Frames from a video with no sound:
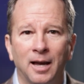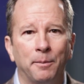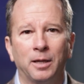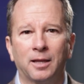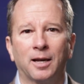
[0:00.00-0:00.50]
I
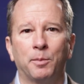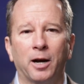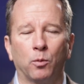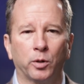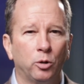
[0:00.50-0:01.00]
mean, think about
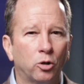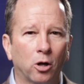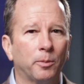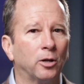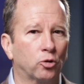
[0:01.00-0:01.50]
it. Were you
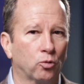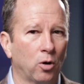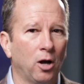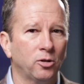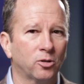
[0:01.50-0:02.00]
taught about
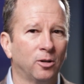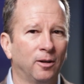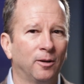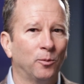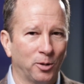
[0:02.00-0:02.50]
trust
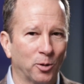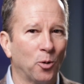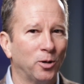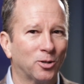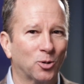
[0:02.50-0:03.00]
when you're
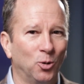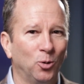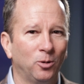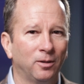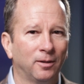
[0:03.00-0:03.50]
going to
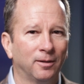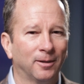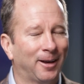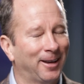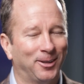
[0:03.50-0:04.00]
school?
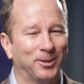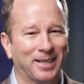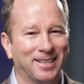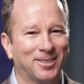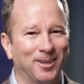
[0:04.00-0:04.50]
I don't
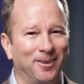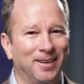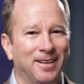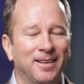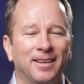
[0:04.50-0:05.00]
think so.
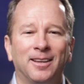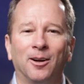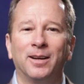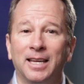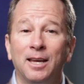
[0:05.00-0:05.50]

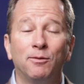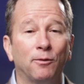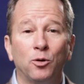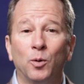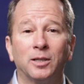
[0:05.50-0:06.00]
Even
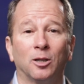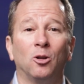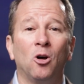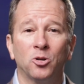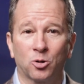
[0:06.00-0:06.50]
if you went to
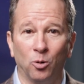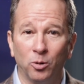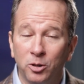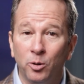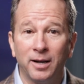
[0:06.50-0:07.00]
law
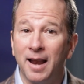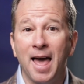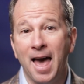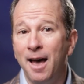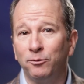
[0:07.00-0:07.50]
school, you didn't
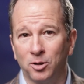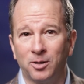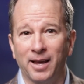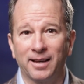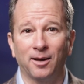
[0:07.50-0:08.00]
have to
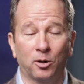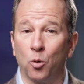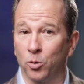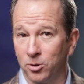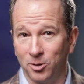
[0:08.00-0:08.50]
take a
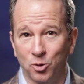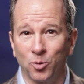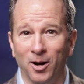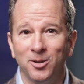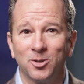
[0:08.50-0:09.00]
course on
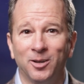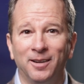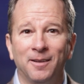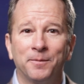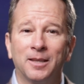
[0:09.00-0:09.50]
trust.
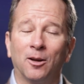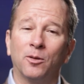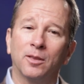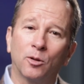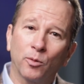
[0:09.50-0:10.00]

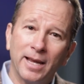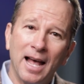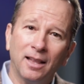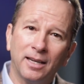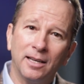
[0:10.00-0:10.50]
The
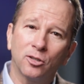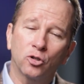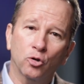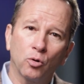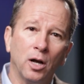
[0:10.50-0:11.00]
reality is
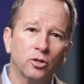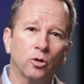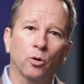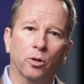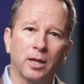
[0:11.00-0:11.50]
trust
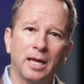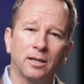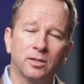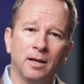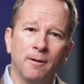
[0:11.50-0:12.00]
are
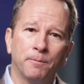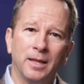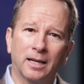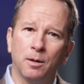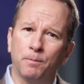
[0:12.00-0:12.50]
things
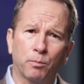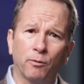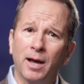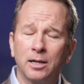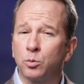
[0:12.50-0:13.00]
that can
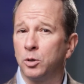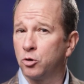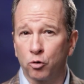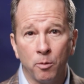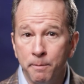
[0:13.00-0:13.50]
provide us
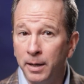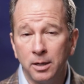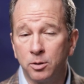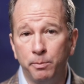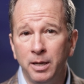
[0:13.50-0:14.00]
with
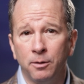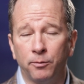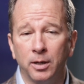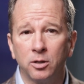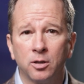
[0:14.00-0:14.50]
tremendous
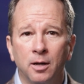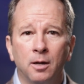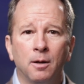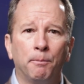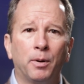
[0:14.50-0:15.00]
benefits,
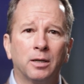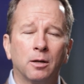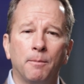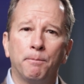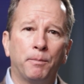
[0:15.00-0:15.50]

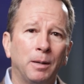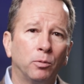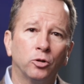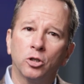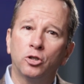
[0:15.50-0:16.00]
but
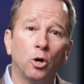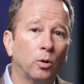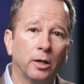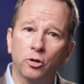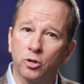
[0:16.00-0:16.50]
people just
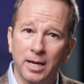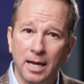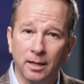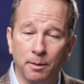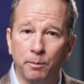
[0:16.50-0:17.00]
don't
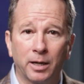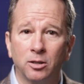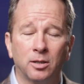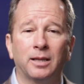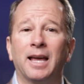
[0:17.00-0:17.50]
understand them
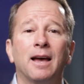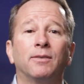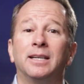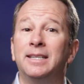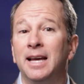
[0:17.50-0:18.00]
because they
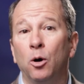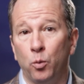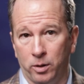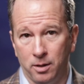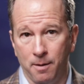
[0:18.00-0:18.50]
haven't dealt
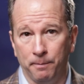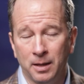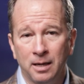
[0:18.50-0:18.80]
with them.